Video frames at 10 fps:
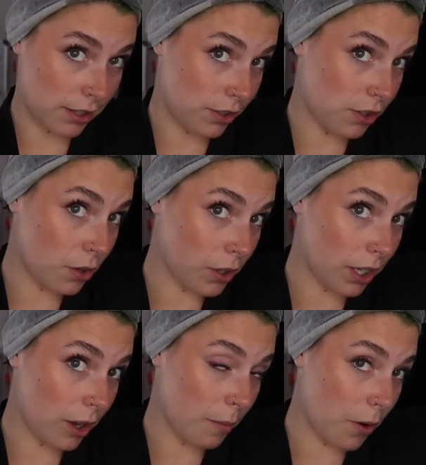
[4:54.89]

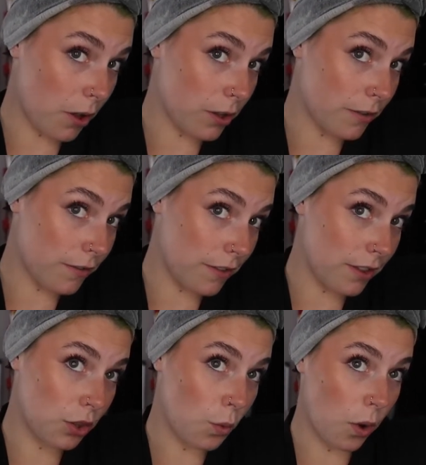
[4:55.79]
soaking up all of
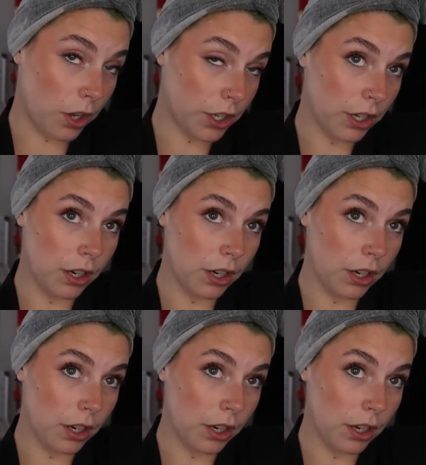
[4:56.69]
the water.